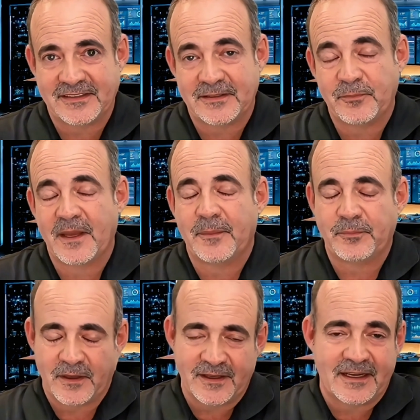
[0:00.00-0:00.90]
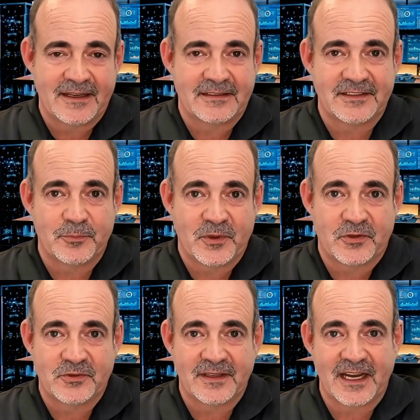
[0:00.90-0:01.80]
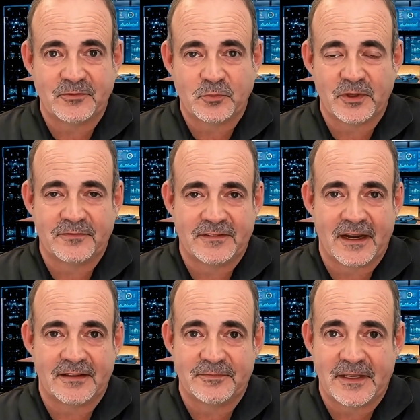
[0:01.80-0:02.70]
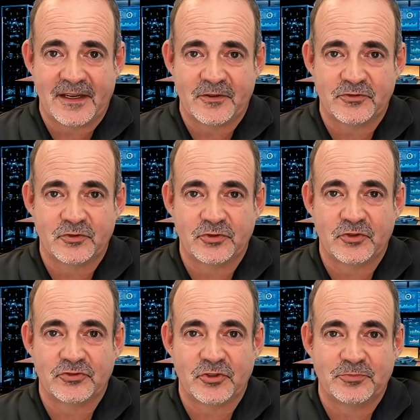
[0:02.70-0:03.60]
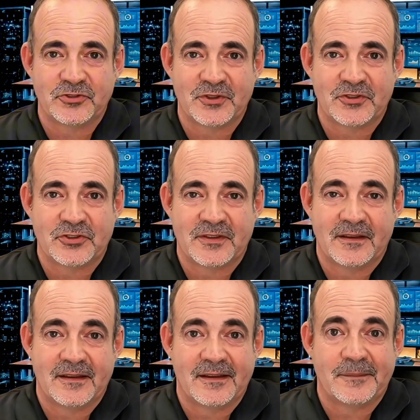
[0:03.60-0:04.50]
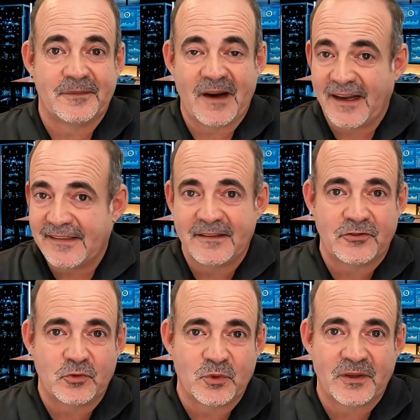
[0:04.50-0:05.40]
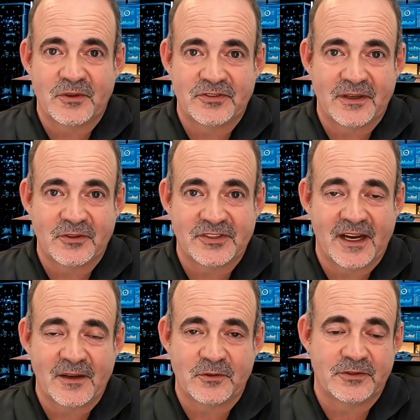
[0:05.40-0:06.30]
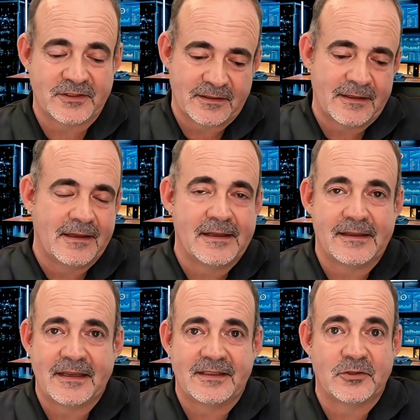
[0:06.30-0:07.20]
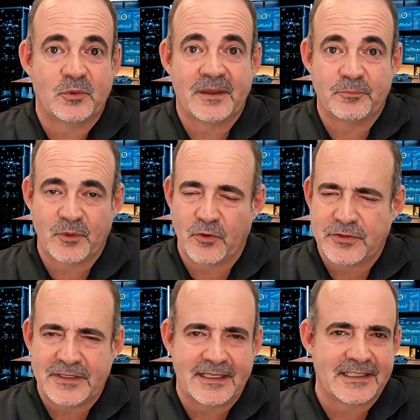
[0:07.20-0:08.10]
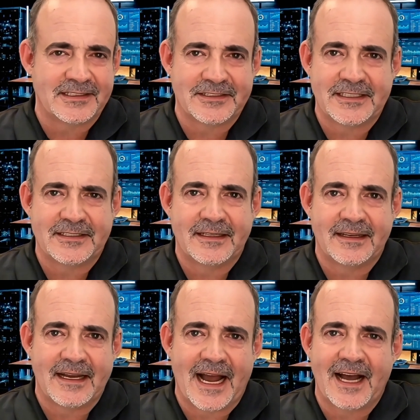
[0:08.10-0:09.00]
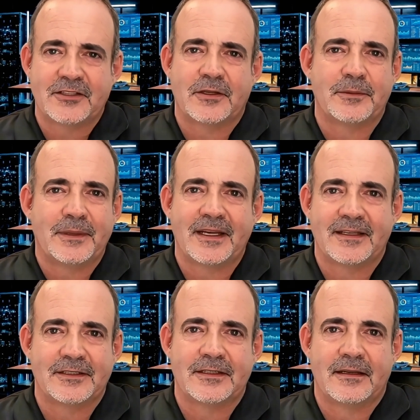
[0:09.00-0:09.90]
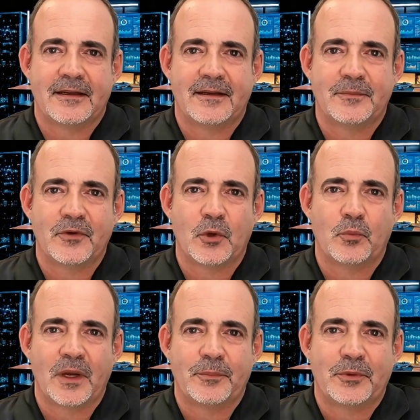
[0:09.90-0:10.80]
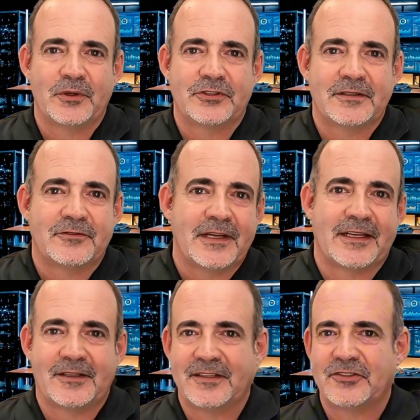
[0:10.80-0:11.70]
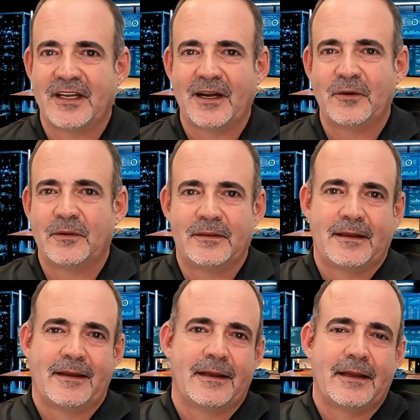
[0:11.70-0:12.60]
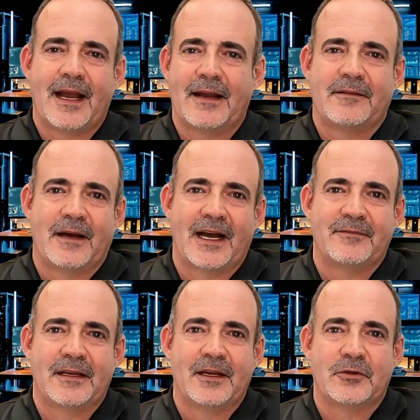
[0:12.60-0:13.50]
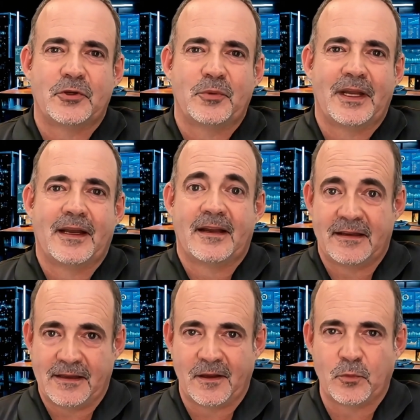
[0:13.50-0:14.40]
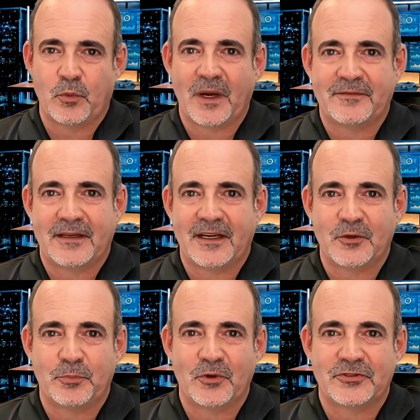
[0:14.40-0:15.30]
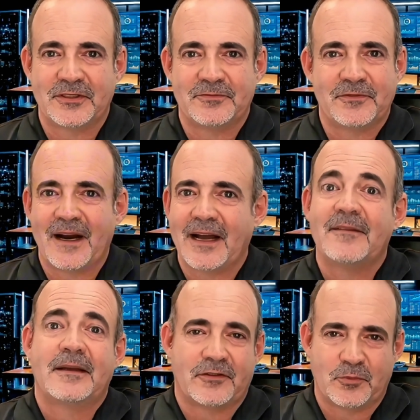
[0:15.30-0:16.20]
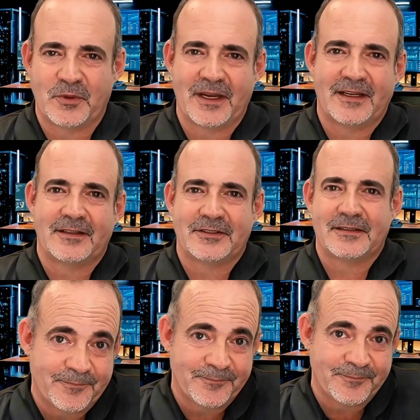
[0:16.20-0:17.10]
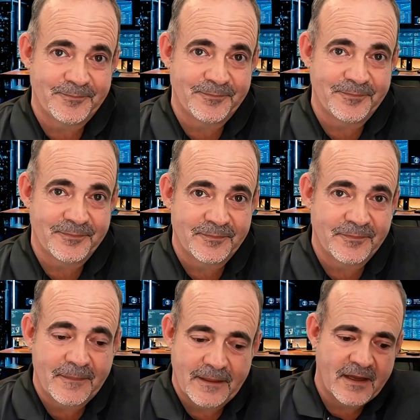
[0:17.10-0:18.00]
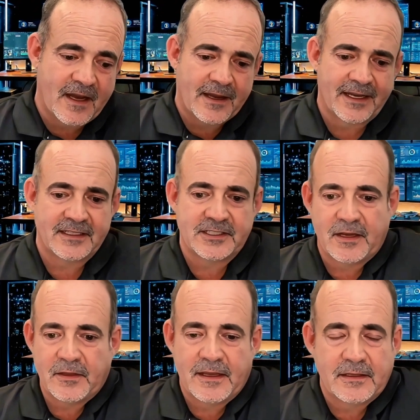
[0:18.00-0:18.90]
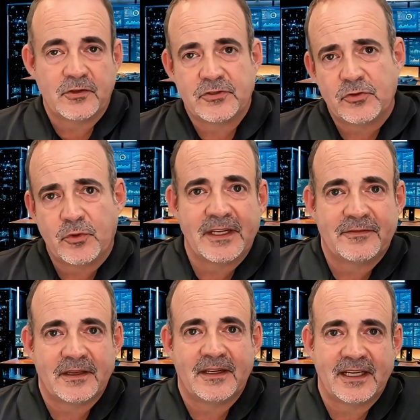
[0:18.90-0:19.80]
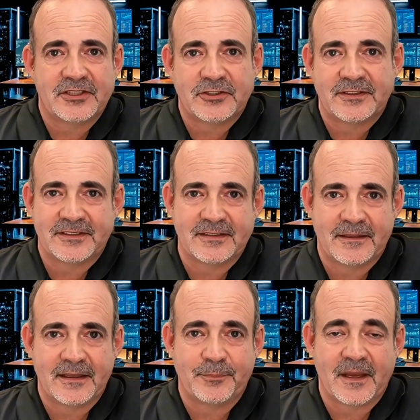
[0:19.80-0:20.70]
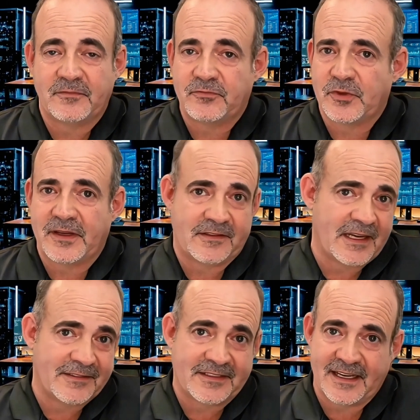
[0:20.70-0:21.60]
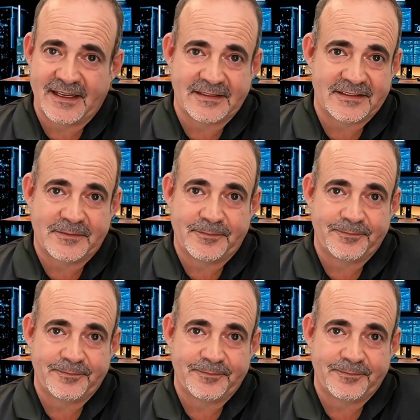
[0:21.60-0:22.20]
the probability that someone who never would have found the video through YouTube search finds it through one of those other channels. This is what posting consistently actually means for a one-person faceless channel. Not 5 videos a week, one video posted 5 different ways. Claude can generate those 20 variations in about 45 seconds.